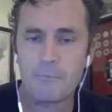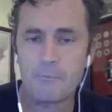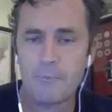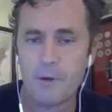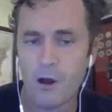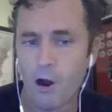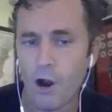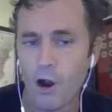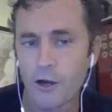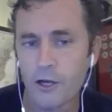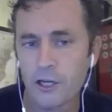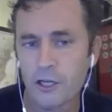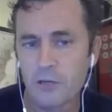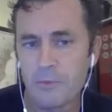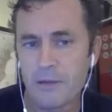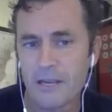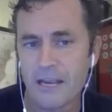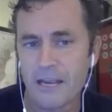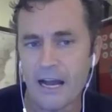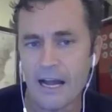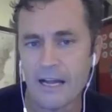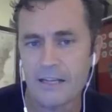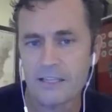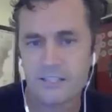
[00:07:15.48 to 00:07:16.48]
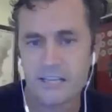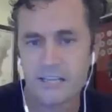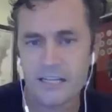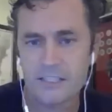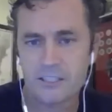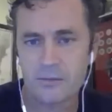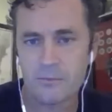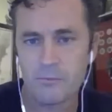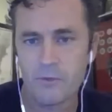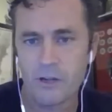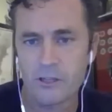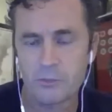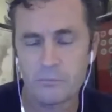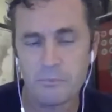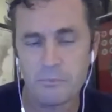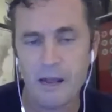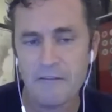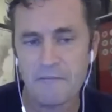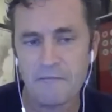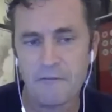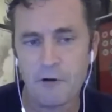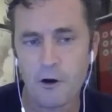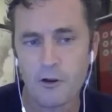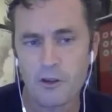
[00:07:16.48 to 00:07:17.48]
arguably, I'd say it's by
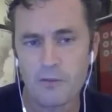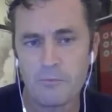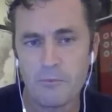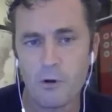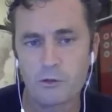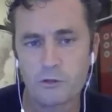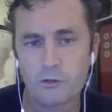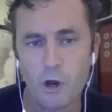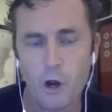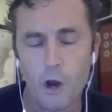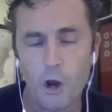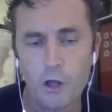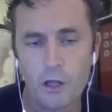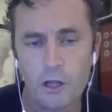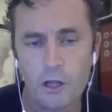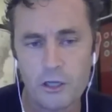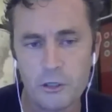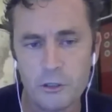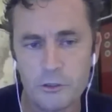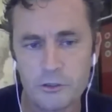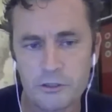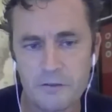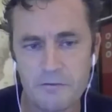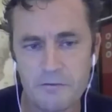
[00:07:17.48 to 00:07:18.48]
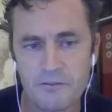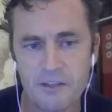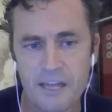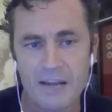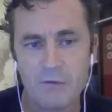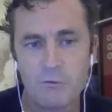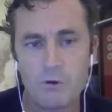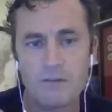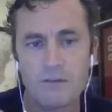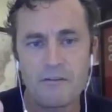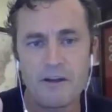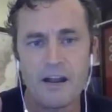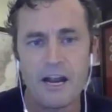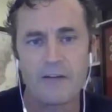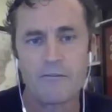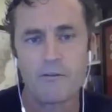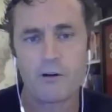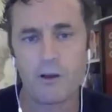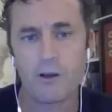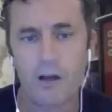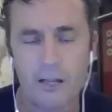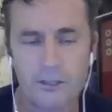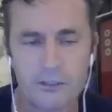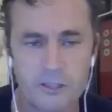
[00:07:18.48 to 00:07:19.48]
far the most all-inclusive thing we've ever
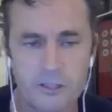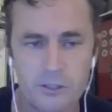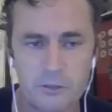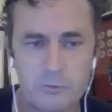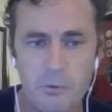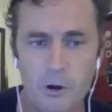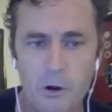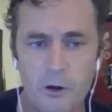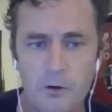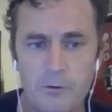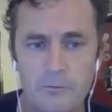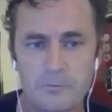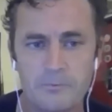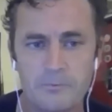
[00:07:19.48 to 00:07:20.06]
launched at Spartan.